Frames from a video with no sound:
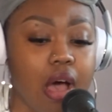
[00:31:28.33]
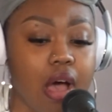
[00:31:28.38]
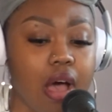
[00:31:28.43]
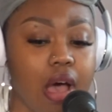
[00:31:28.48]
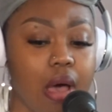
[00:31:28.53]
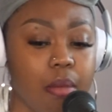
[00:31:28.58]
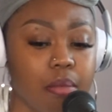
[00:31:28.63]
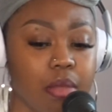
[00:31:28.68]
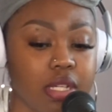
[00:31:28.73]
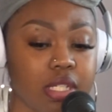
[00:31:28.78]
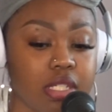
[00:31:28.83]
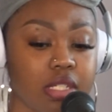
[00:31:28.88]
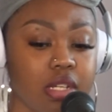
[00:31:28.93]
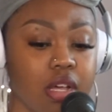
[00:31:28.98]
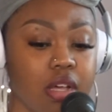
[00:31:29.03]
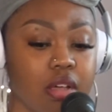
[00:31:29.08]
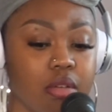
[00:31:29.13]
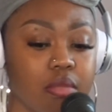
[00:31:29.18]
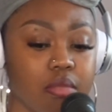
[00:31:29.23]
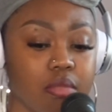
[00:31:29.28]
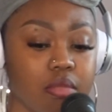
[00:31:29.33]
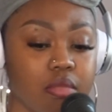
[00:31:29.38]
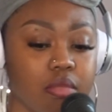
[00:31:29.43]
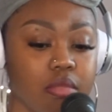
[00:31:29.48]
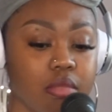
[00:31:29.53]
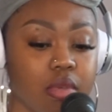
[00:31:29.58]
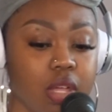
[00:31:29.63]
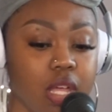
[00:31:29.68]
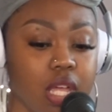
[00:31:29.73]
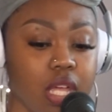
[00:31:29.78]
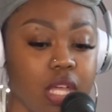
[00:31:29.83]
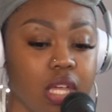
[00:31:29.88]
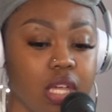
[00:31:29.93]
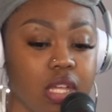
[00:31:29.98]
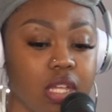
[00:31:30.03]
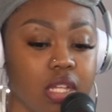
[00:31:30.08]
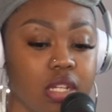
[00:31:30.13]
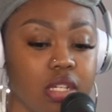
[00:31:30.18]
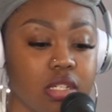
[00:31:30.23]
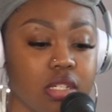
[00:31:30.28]
I messed up,
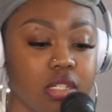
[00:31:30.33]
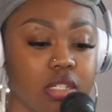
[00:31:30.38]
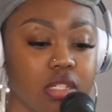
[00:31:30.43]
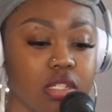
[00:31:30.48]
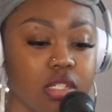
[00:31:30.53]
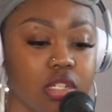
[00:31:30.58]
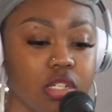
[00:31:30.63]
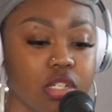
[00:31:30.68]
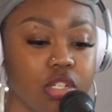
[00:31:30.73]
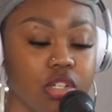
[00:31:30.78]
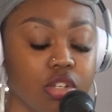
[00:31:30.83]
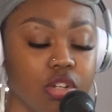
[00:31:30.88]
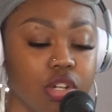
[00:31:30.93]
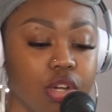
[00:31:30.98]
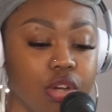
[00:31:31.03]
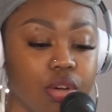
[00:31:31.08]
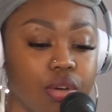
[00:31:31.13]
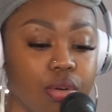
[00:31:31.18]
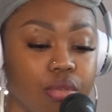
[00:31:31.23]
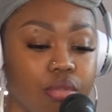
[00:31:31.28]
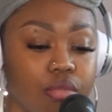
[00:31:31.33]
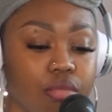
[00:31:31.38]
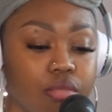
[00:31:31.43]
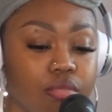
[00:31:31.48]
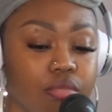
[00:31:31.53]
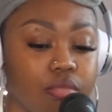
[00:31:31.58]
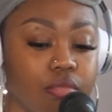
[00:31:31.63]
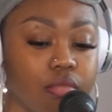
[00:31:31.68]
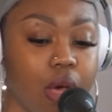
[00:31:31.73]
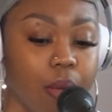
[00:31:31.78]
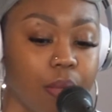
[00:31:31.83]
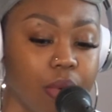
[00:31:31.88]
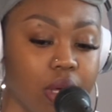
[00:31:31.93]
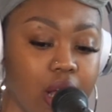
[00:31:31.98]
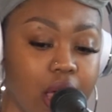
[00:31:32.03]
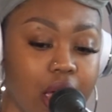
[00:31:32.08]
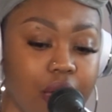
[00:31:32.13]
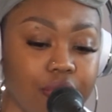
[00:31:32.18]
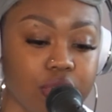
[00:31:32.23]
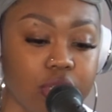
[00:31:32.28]
and, you know, I'm gonna
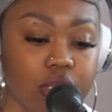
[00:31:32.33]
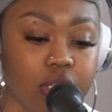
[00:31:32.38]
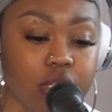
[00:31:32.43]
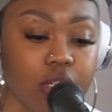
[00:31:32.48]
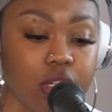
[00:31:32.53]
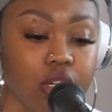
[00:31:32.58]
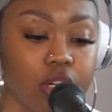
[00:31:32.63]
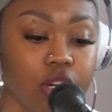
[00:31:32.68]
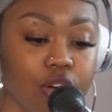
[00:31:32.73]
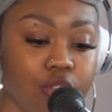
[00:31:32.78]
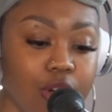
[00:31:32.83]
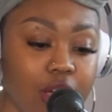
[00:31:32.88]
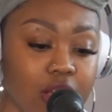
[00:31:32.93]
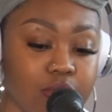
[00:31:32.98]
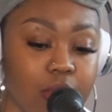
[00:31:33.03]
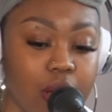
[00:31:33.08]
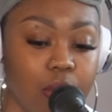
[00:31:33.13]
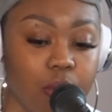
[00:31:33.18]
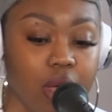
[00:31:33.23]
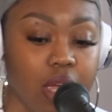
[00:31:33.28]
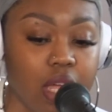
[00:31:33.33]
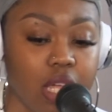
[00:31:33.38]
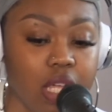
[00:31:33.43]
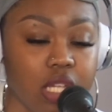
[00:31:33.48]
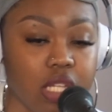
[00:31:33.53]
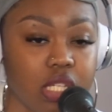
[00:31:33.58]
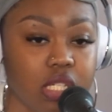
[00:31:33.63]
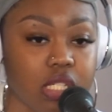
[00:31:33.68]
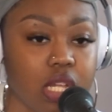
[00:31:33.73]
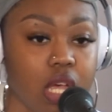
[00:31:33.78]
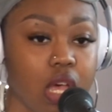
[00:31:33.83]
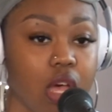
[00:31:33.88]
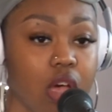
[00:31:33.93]
have to correct my ways.